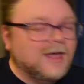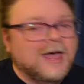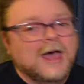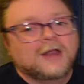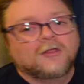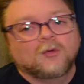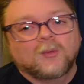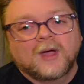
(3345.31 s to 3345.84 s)

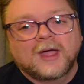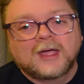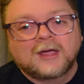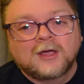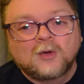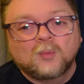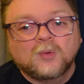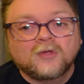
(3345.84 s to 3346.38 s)
out of the way.
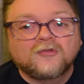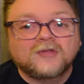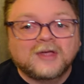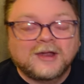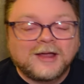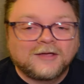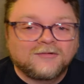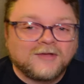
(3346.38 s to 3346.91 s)
We'll see
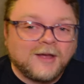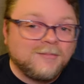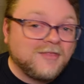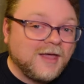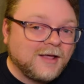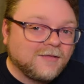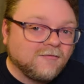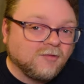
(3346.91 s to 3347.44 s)
you next time.
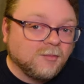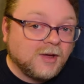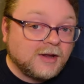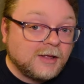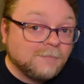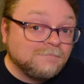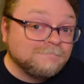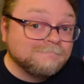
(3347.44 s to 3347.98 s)
Thanks,
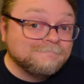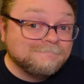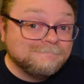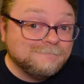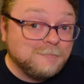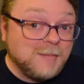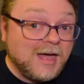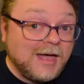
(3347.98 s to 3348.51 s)
everybody.
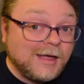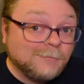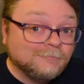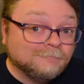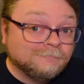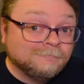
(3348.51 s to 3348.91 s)
Bye.